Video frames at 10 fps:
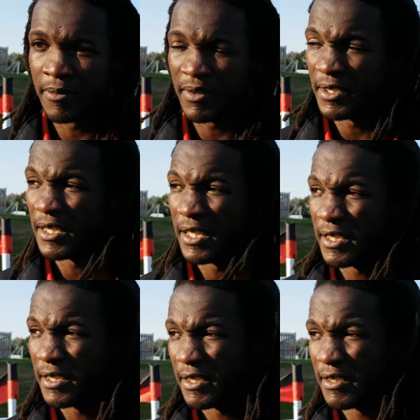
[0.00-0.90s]
Other than that,
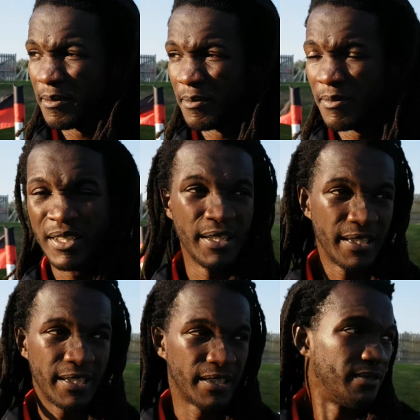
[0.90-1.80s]

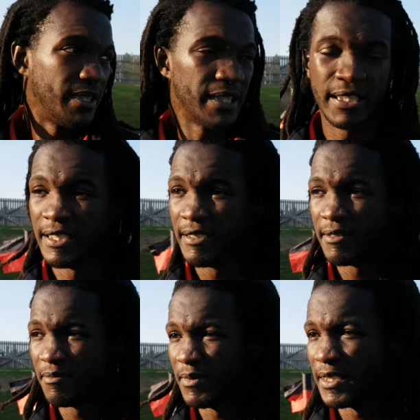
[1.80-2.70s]
this really
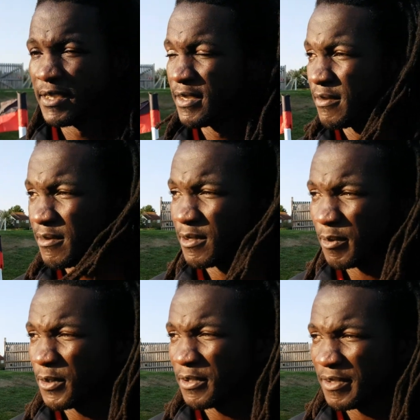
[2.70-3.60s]
is the
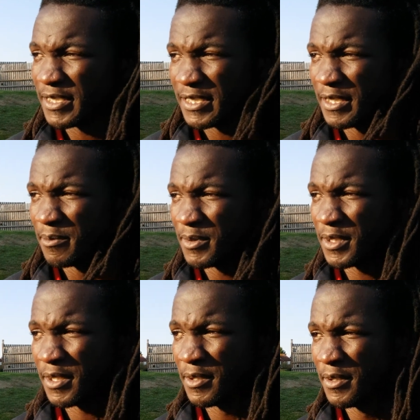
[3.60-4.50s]
bulk of our team.
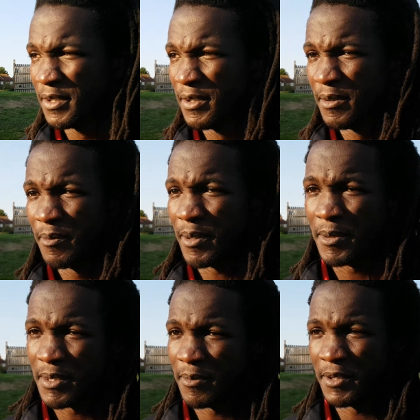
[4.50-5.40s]
So maybe
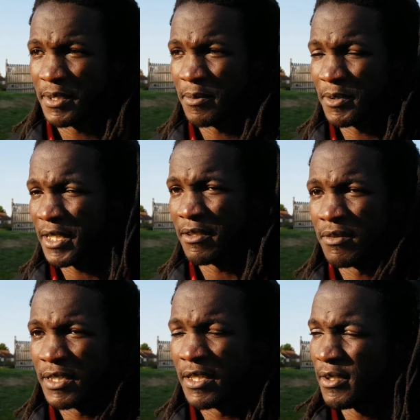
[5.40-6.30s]
some of the subs will get a
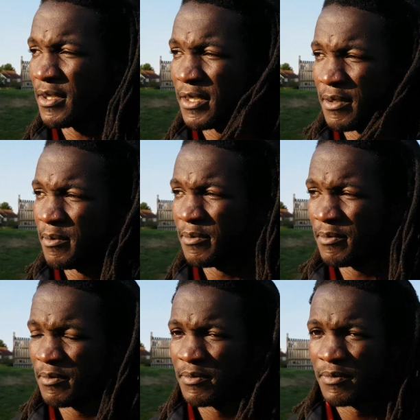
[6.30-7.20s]
run out.
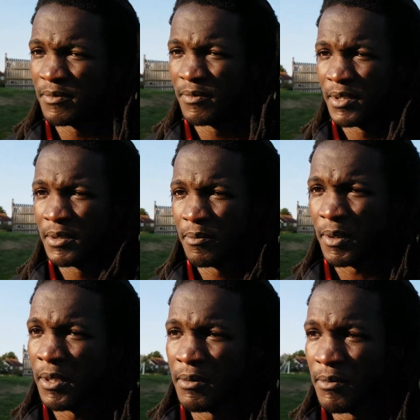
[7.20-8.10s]

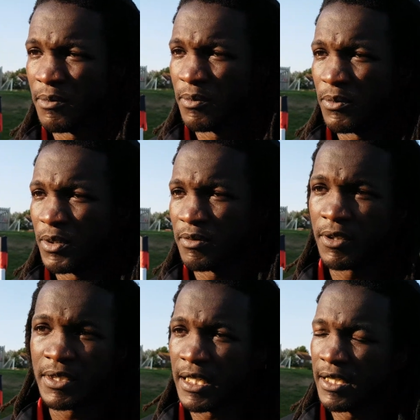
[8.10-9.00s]
But we
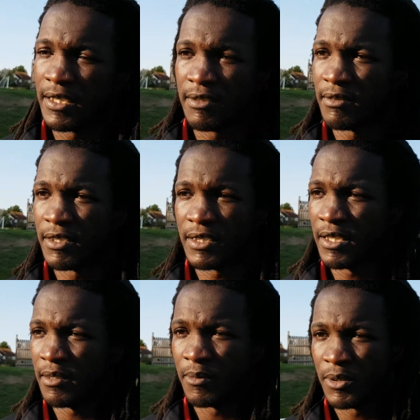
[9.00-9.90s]
rotated the
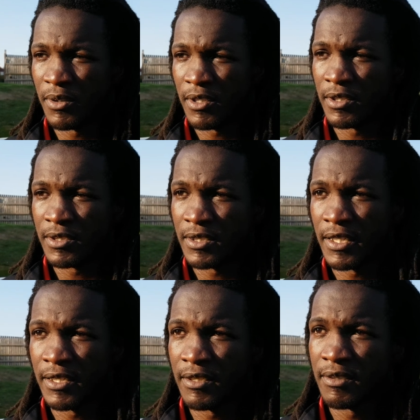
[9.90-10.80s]
team on
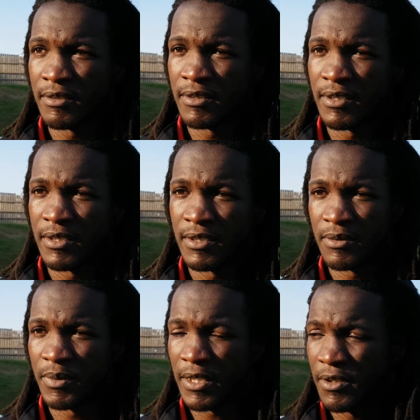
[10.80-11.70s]
Thursday and
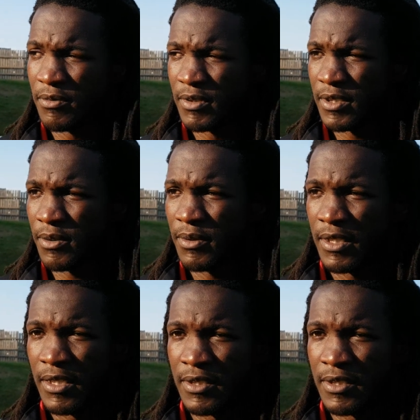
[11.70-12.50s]
we had a good result there.